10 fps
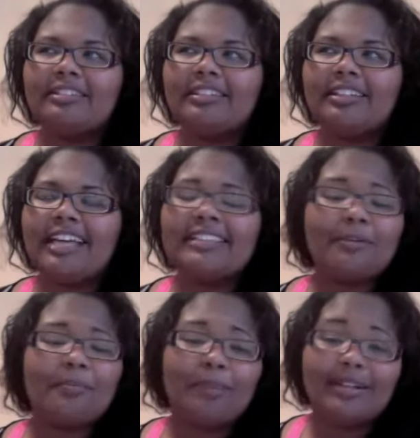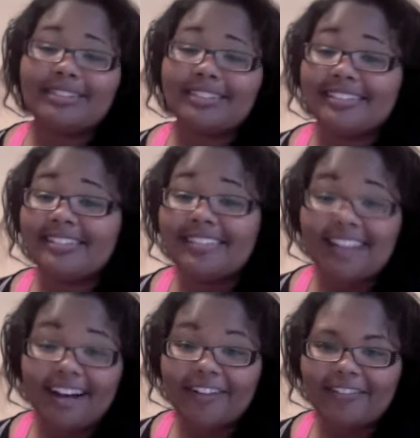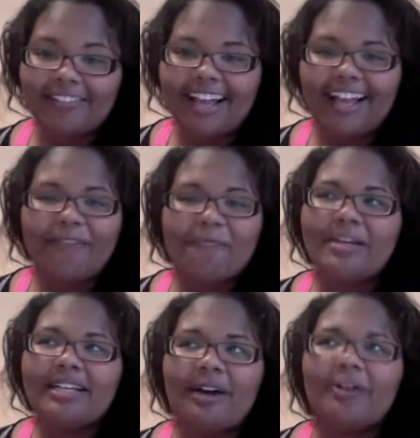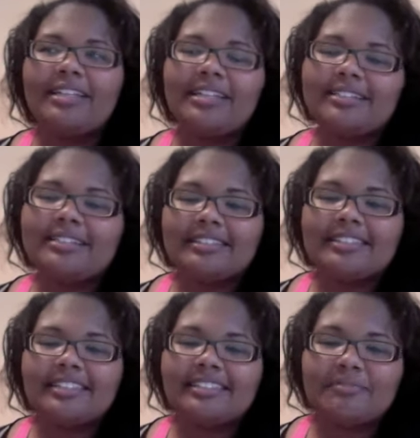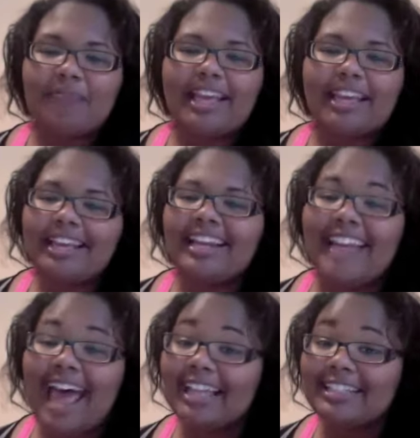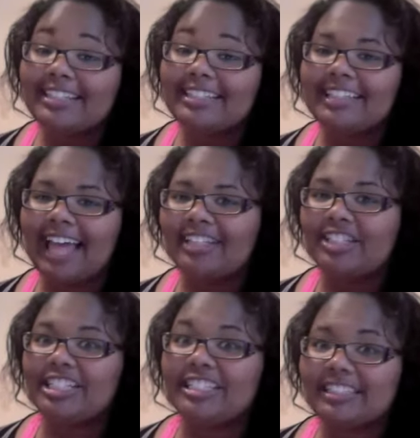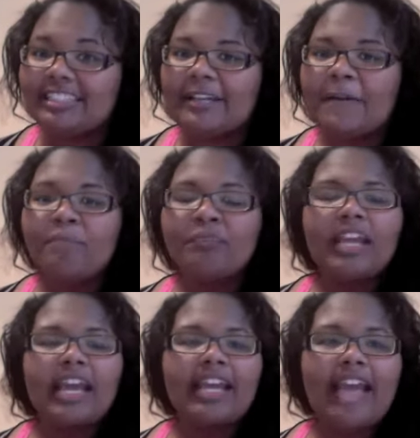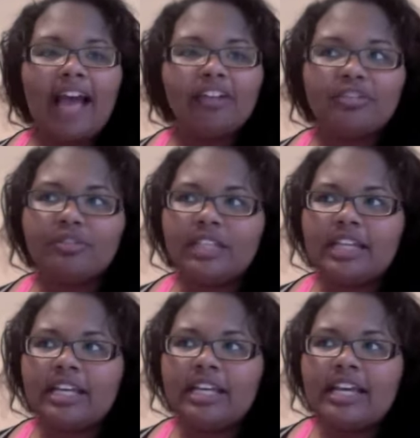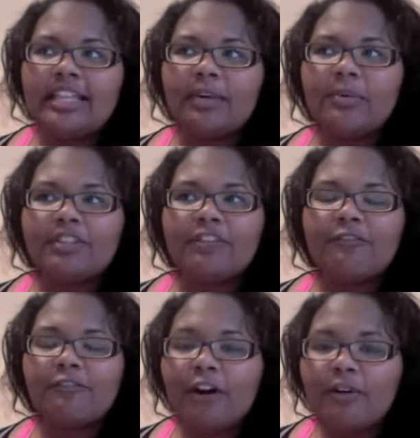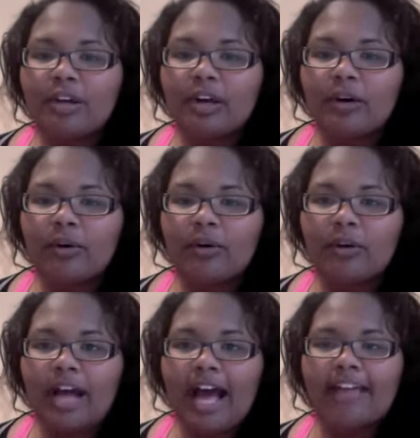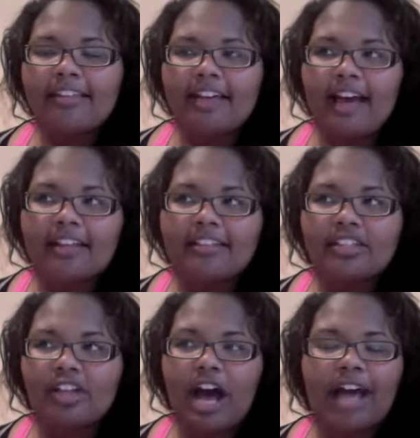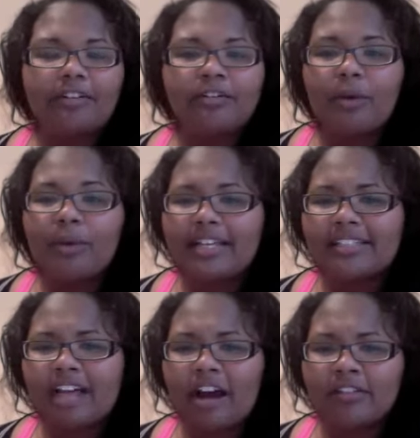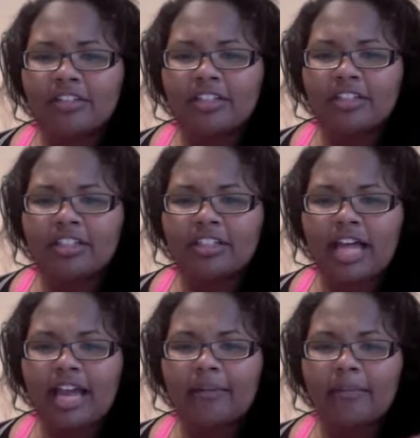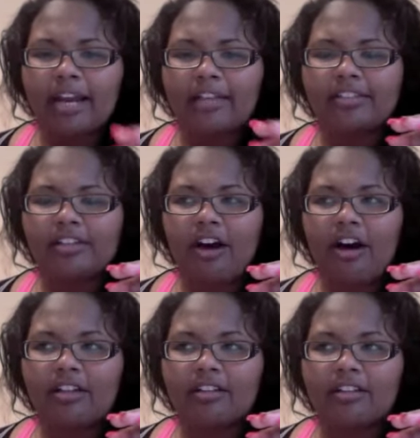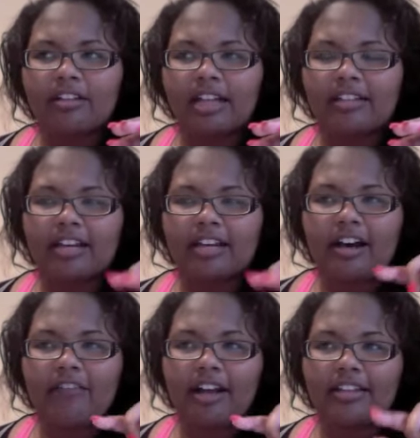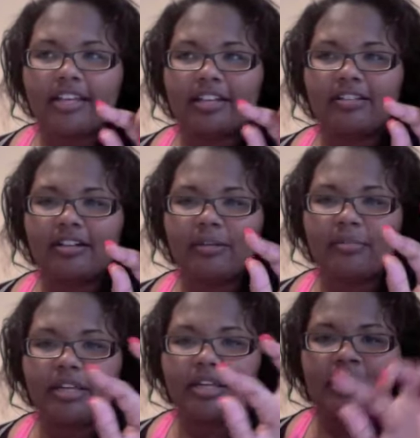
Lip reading: that's a bunch of stuff. Like, we know Yeezus, he's making an analogy like Jesus. And actually, there was a photo I saw. I don't know what his cover's going to look like, but I saw, like, the cover, I think, is going to be,